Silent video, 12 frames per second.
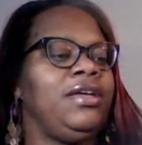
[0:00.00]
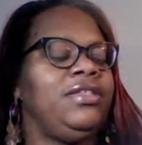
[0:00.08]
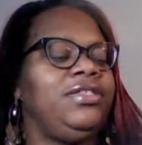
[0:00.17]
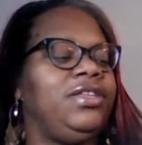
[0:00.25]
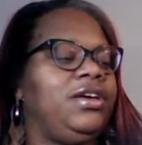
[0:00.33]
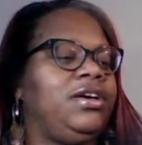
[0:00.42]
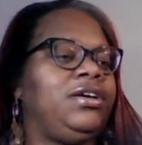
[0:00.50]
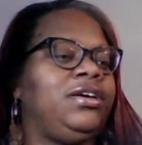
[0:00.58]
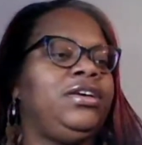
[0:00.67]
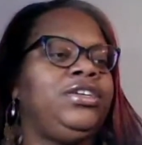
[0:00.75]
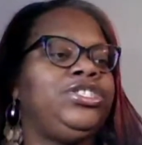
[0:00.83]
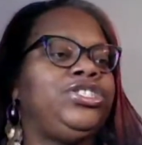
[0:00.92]

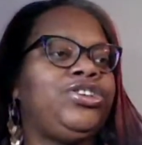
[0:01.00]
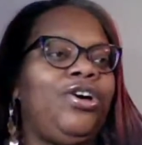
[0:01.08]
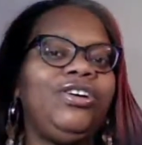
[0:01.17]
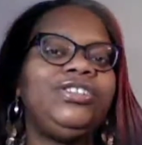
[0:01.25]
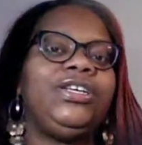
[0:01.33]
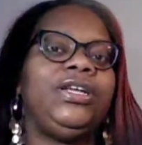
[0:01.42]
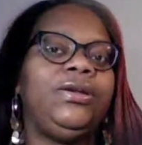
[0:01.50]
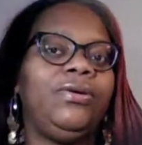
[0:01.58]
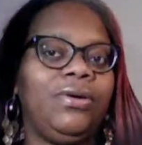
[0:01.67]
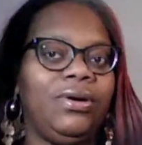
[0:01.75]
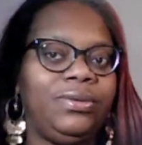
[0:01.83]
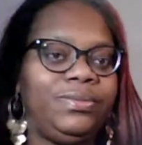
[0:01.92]
The Sergeant at
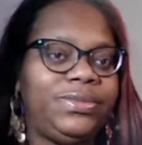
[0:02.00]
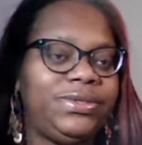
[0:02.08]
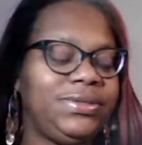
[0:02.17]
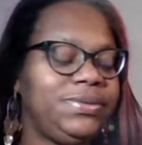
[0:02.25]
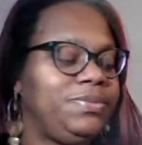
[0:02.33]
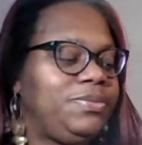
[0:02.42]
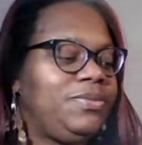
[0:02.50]
Arms